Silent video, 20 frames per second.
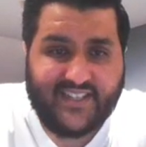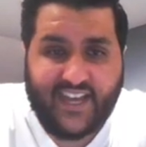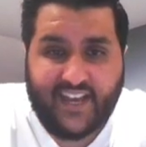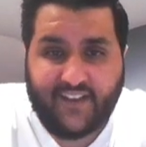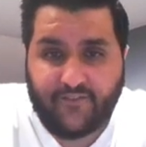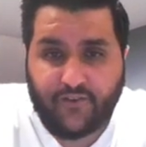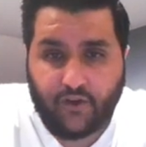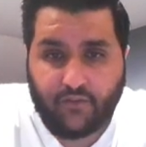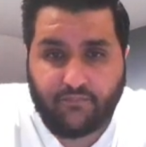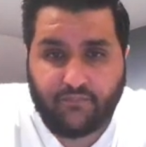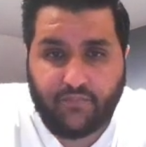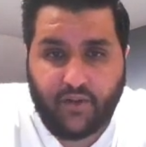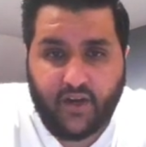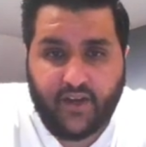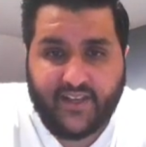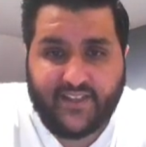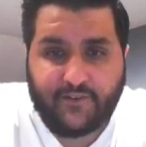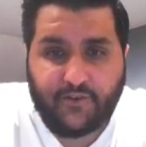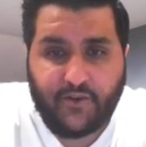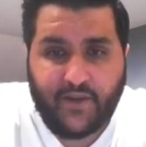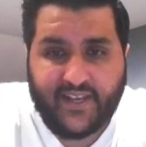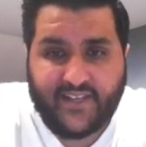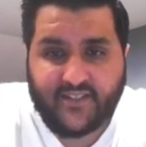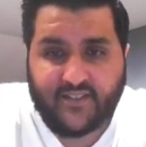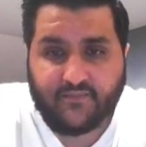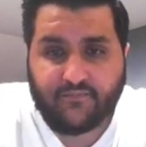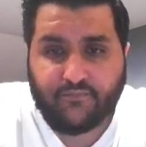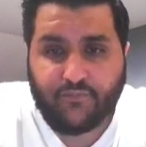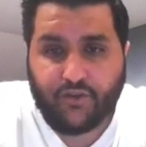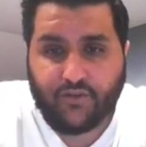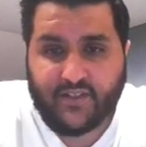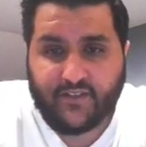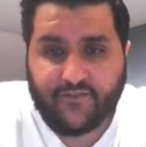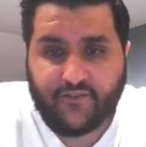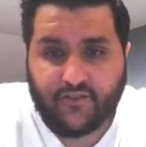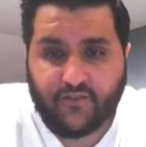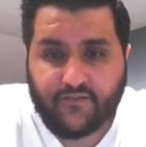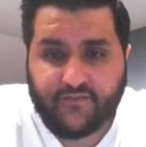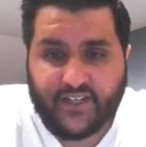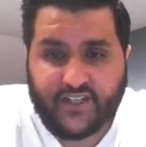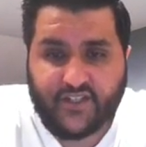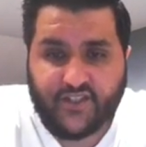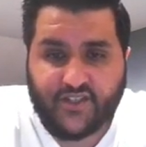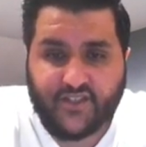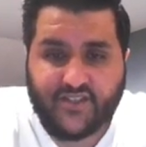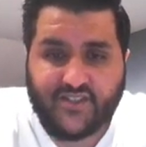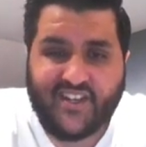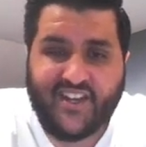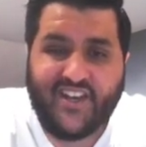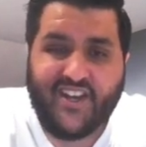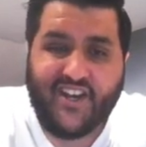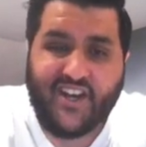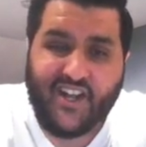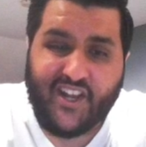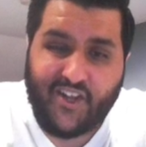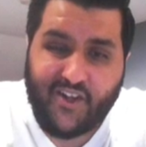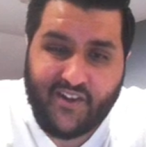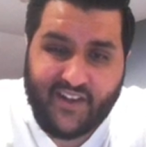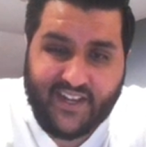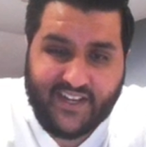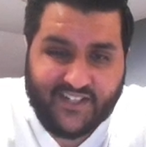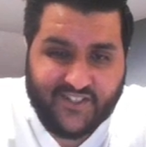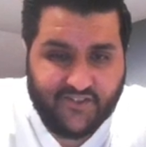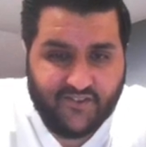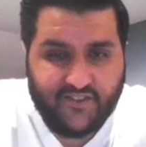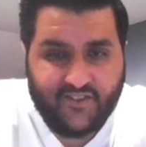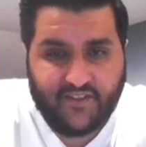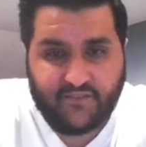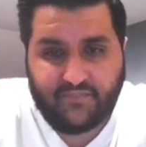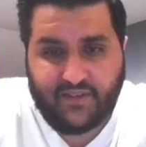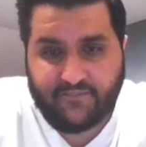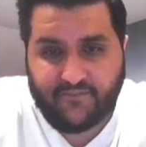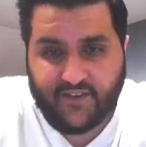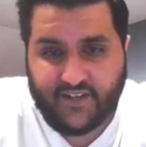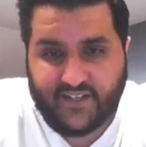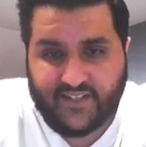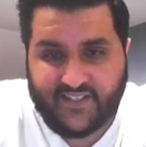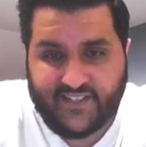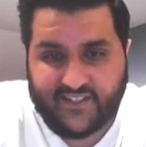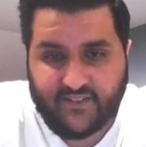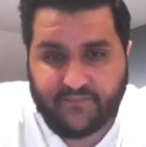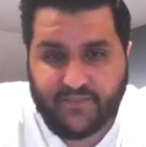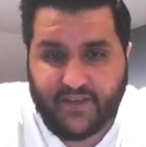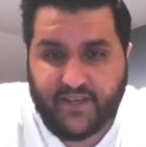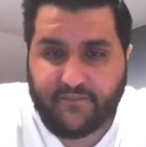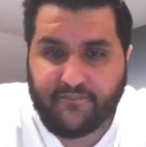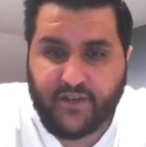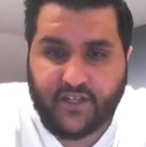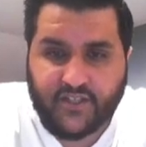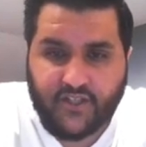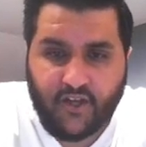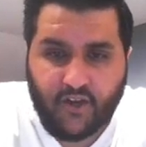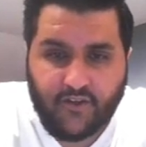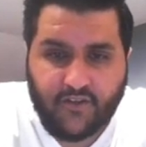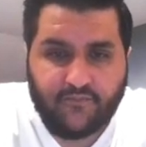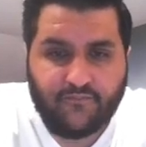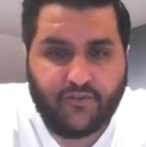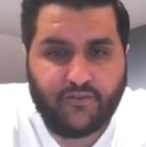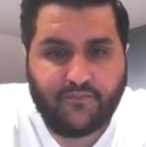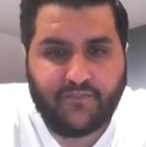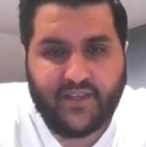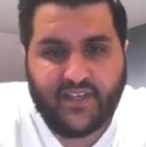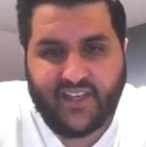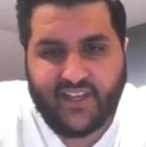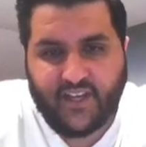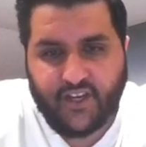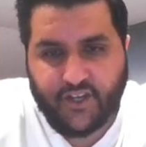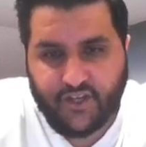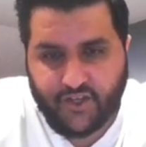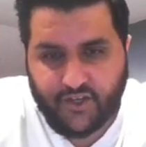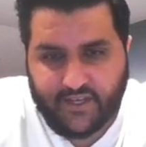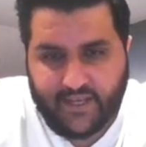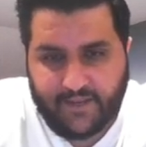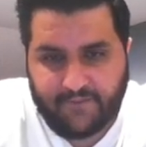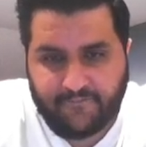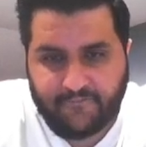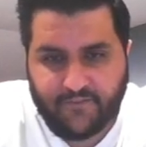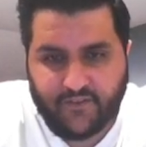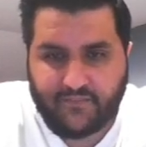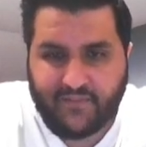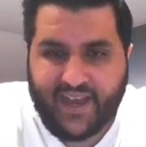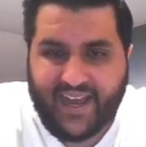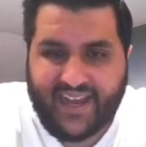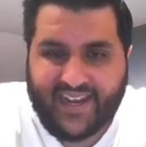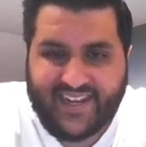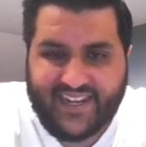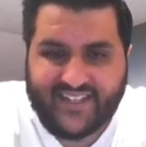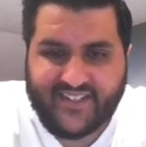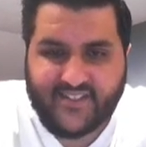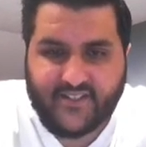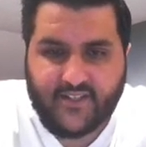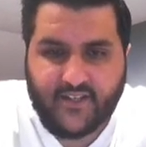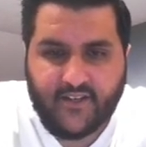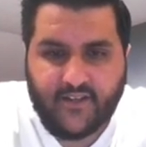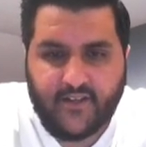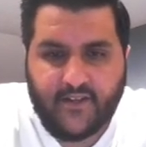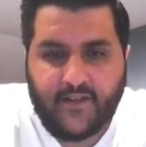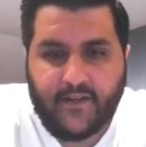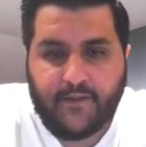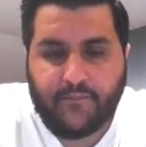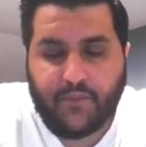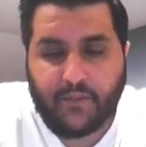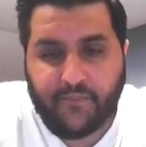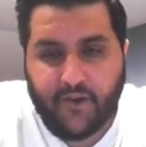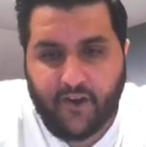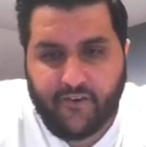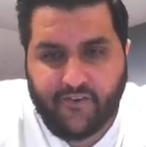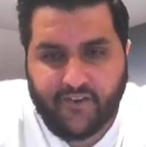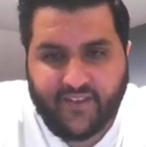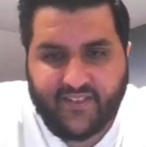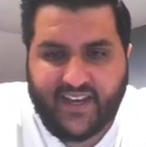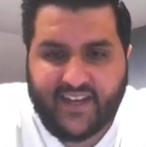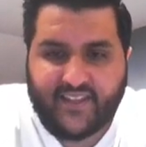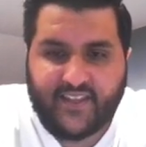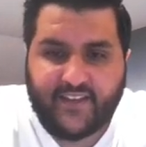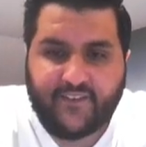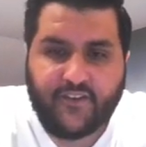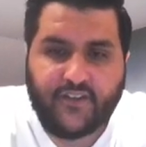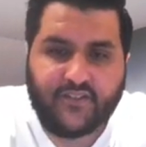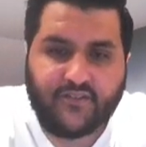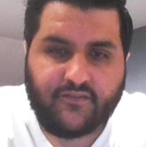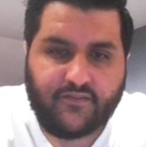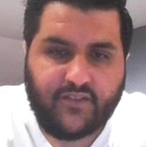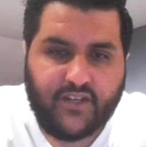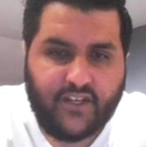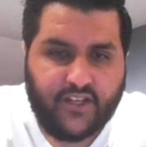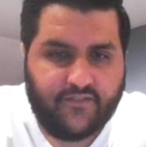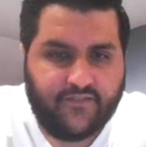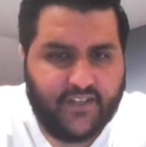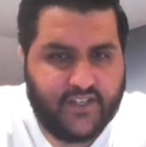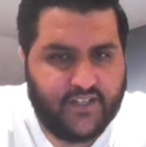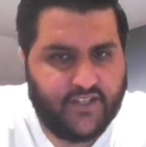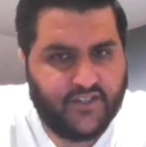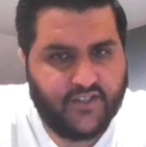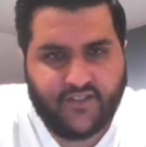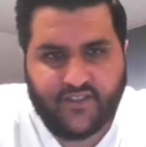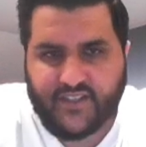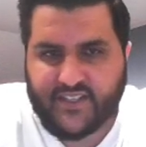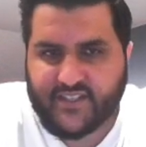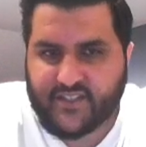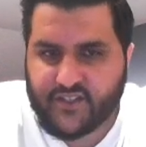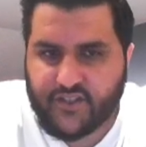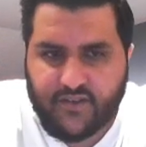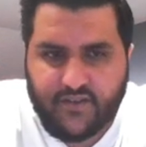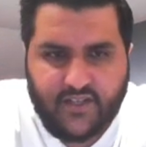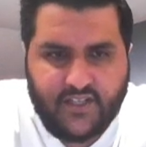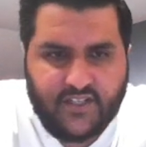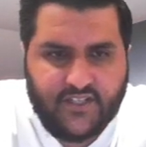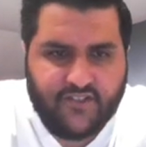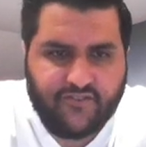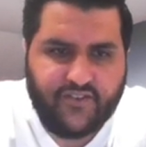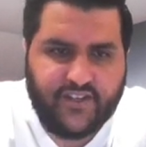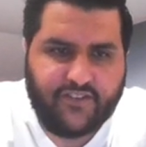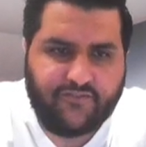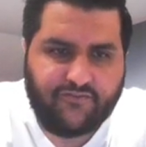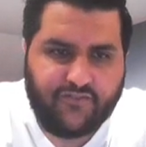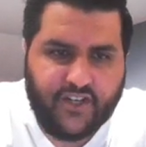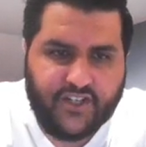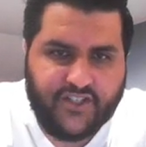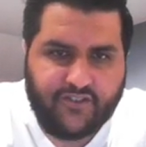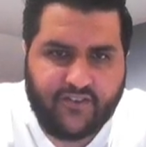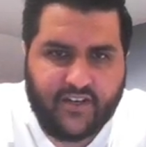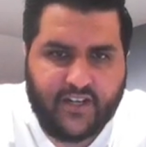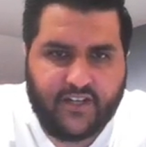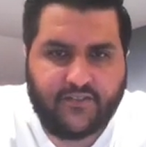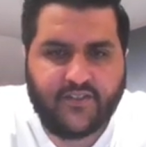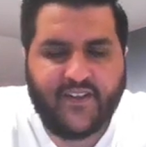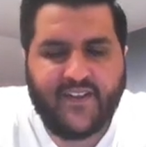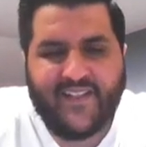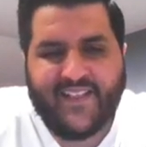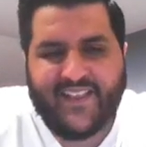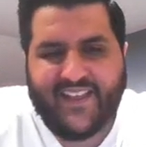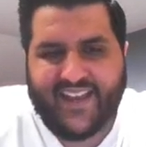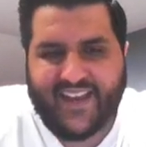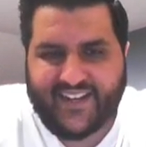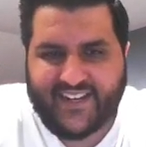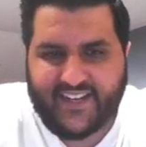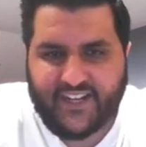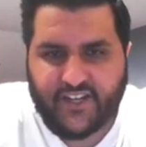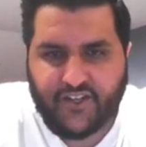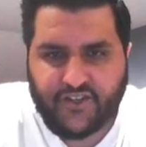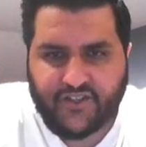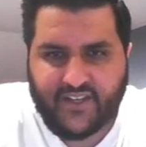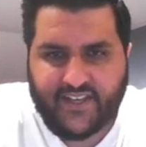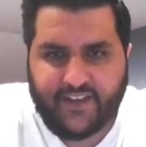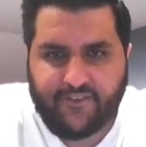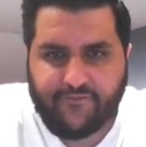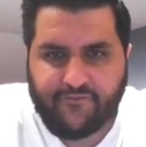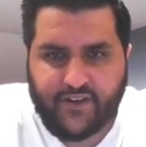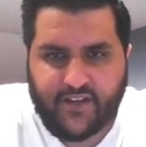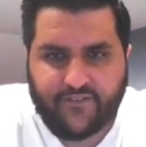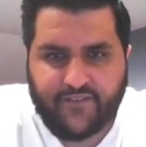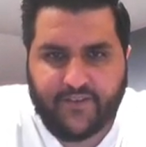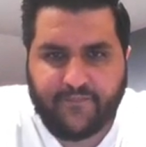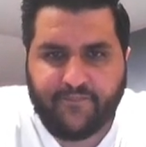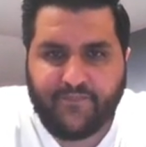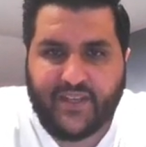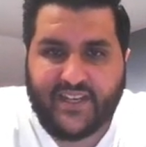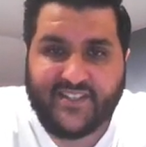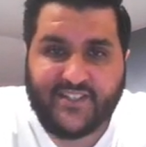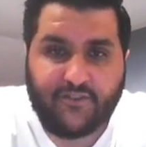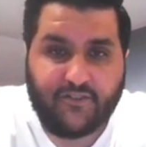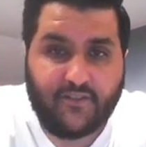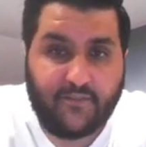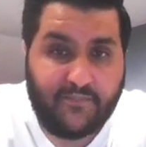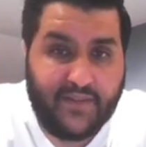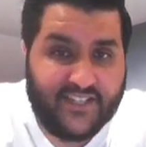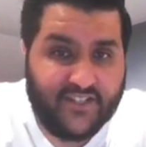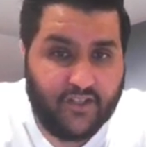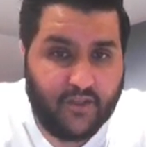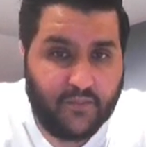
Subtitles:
have gone by. They will hit some more difficult fixtures a lot later on than people anticipate. But Tottenham will be a good game for them, and Leicester. But barring that, they've got some really good fixtures. So there's no need to really rush around and look to get rid of him. He's still the best